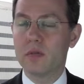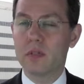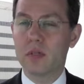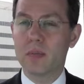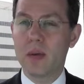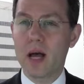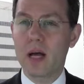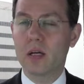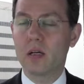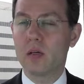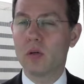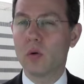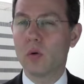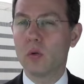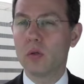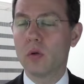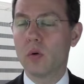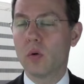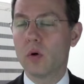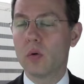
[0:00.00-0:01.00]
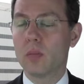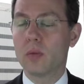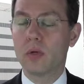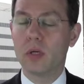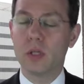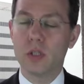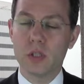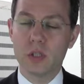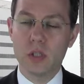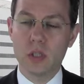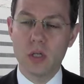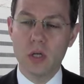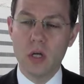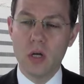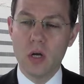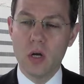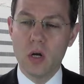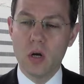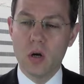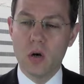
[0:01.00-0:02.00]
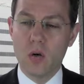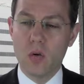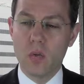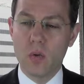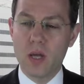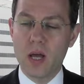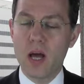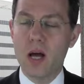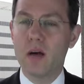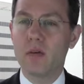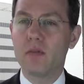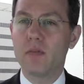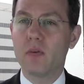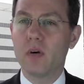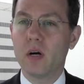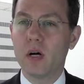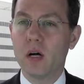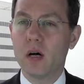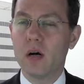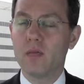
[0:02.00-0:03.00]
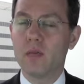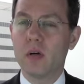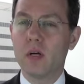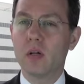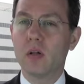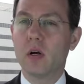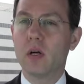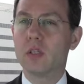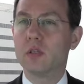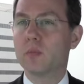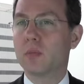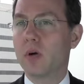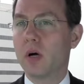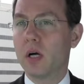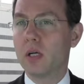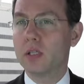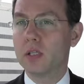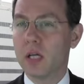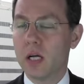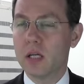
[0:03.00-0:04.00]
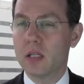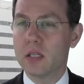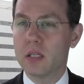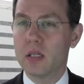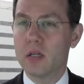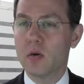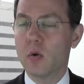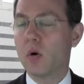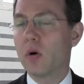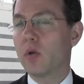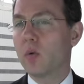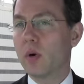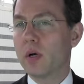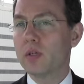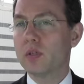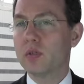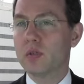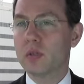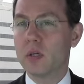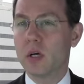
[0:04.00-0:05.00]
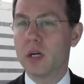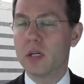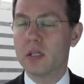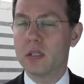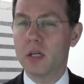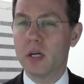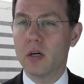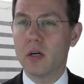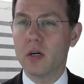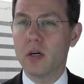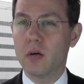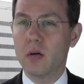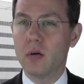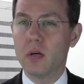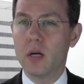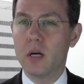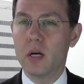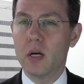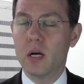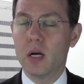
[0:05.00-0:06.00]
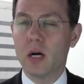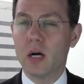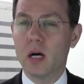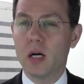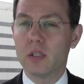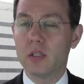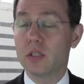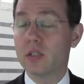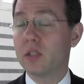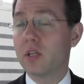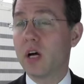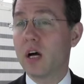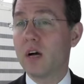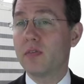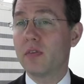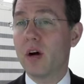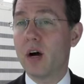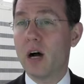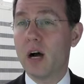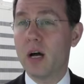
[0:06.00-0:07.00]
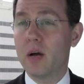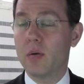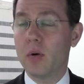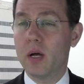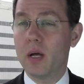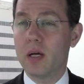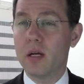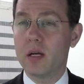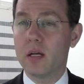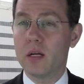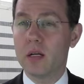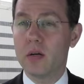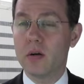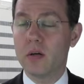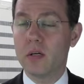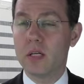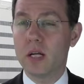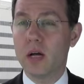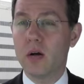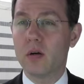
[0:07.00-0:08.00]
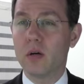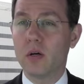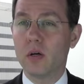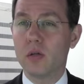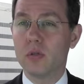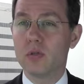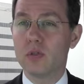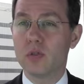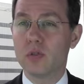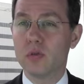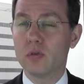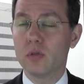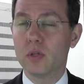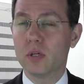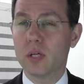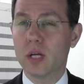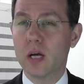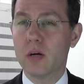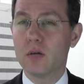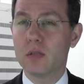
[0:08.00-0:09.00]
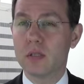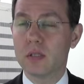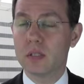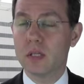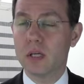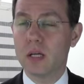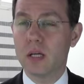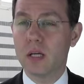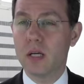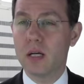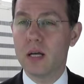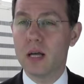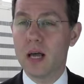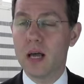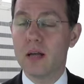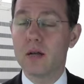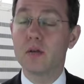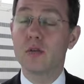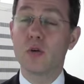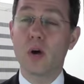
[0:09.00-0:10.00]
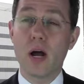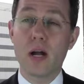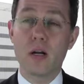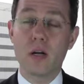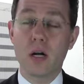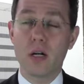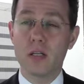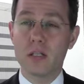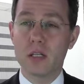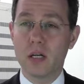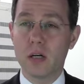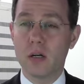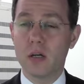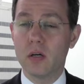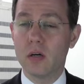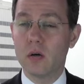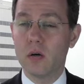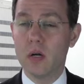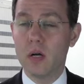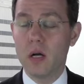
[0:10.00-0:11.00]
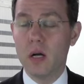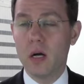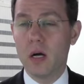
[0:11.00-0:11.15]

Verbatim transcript: of Tamaka Gold Corporation. We have a very large project in northwestern Ontario, just off a highway near a town called Sioux Lookout and Dryden, Ontario.